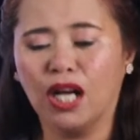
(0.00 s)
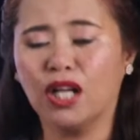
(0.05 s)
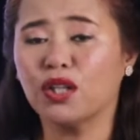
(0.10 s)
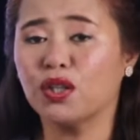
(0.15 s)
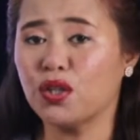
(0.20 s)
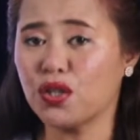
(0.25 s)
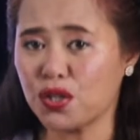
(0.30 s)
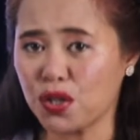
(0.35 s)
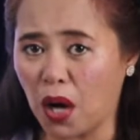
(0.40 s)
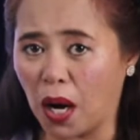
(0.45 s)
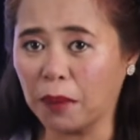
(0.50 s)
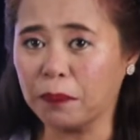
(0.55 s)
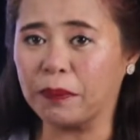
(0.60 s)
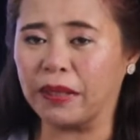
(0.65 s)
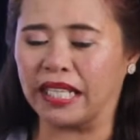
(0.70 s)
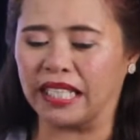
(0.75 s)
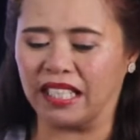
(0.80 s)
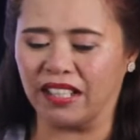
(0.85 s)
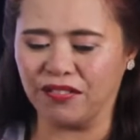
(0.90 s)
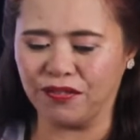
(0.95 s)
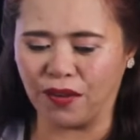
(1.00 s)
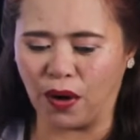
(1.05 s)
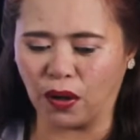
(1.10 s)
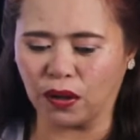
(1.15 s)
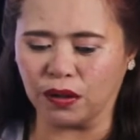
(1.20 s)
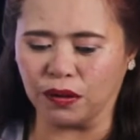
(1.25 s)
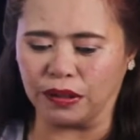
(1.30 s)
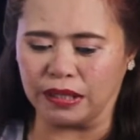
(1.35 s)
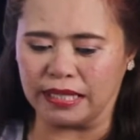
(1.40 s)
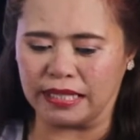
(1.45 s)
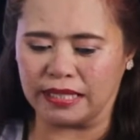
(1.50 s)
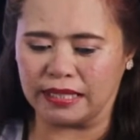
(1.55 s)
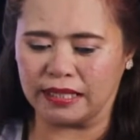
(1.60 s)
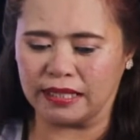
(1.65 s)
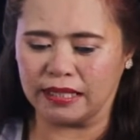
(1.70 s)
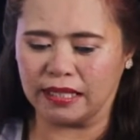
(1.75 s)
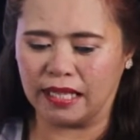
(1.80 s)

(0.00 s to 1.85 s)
to sharpen the focus.